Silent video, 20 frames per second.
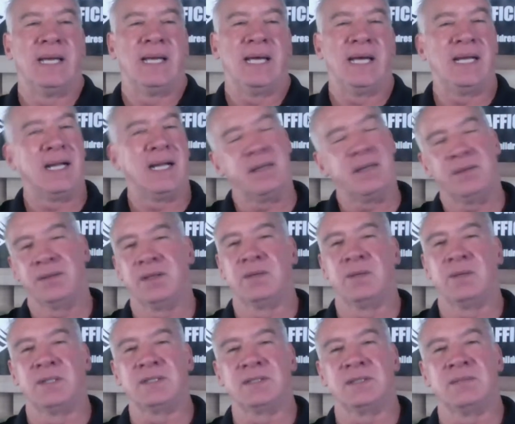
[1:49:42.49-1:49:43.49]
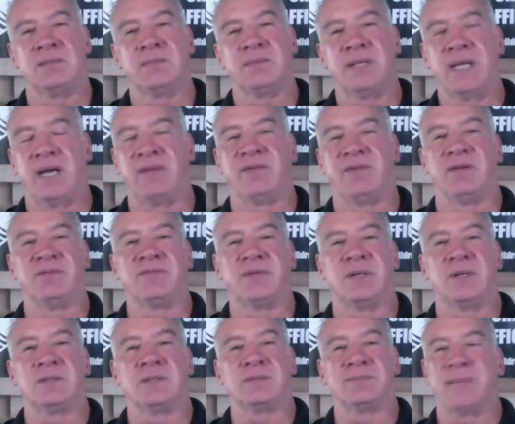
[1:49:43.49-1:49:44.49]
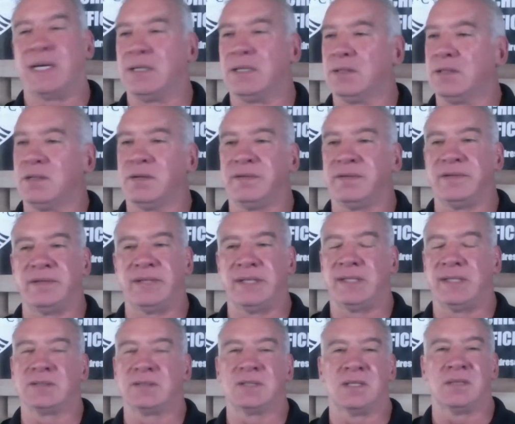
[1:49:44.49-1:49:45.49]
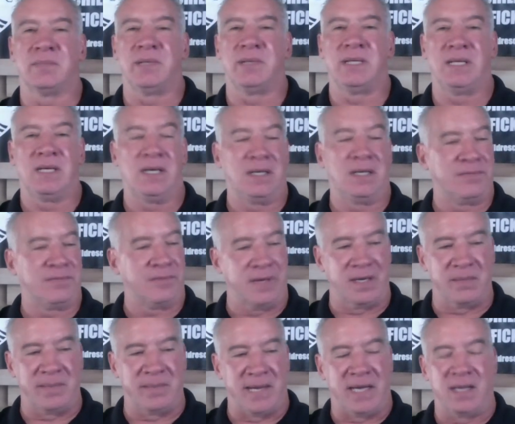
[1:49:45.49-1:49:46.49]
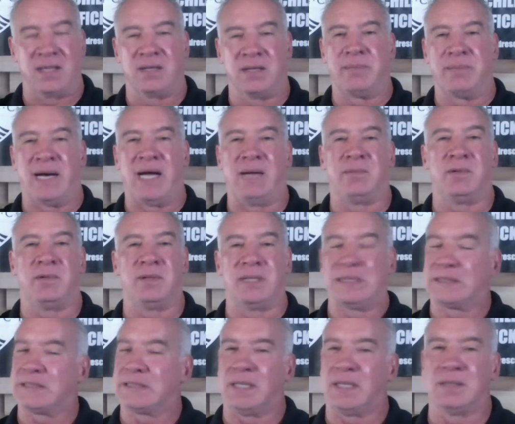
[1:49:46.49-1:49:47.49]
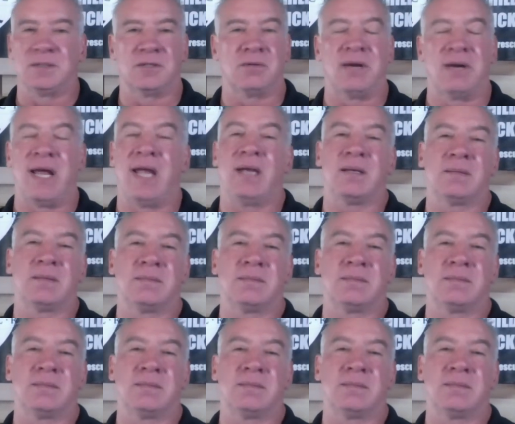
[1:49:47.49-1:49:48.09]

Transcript: And I don't know what's in heaven, folks. I don't know everything that's going to be there. I've read about it in the Bible. It sounds great.